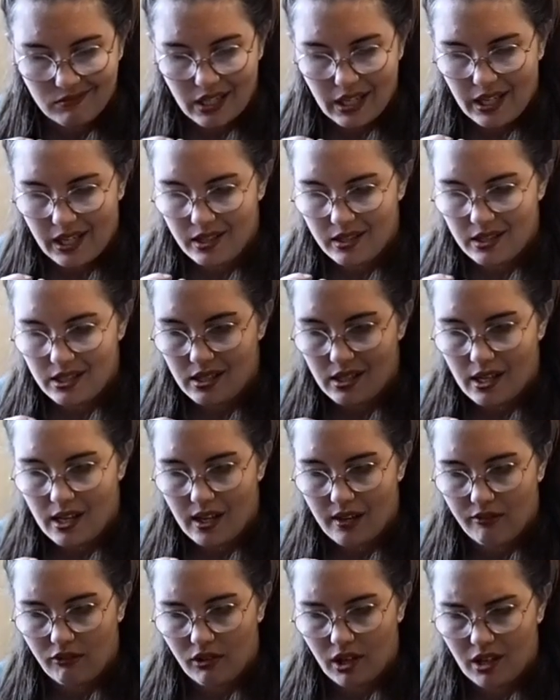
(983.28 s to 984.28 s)
Handy to
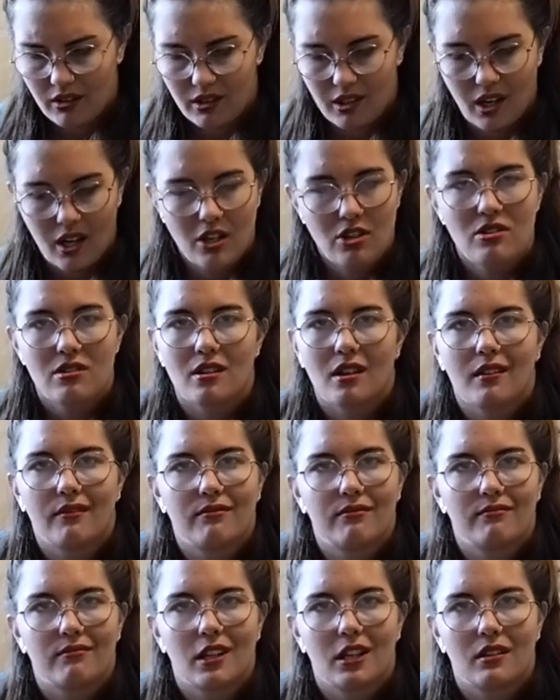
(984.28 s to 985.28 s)
have around. And I just
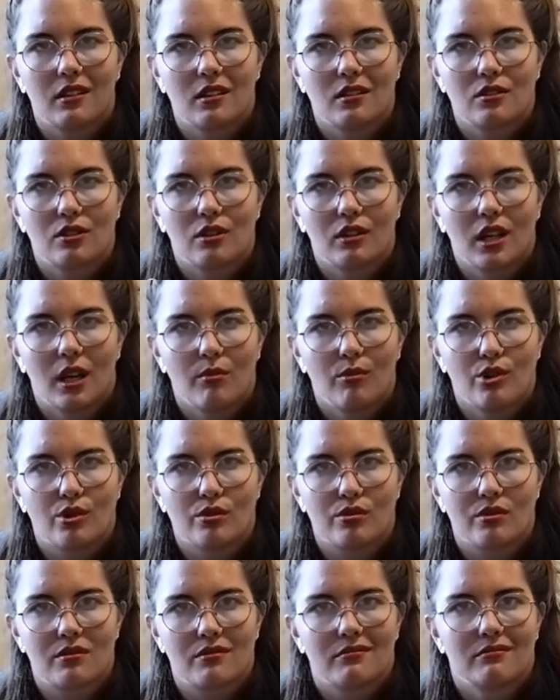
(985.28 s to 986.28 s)
love that there's no
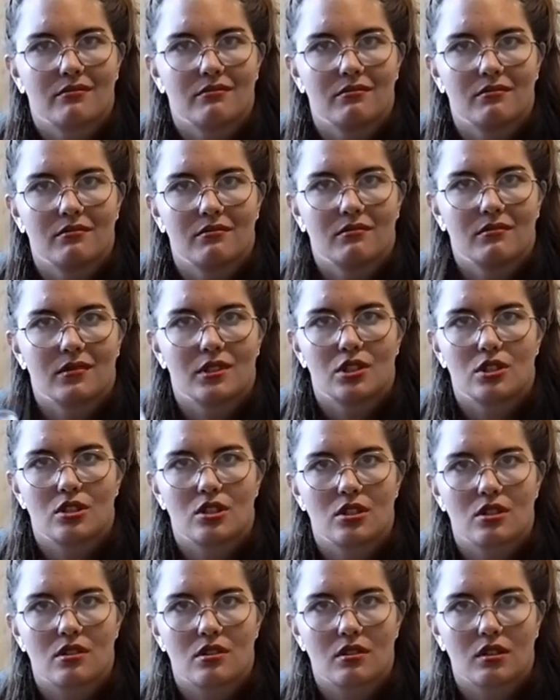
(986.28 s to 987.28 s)
chemicals. It's
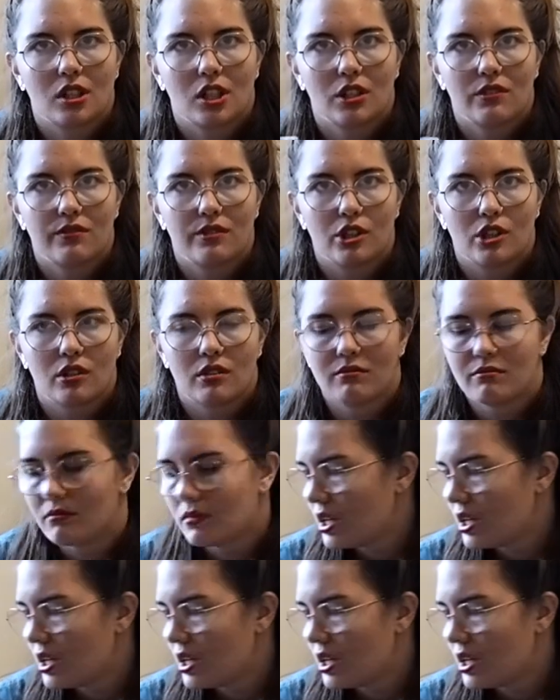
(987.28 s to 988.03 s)
just good for you.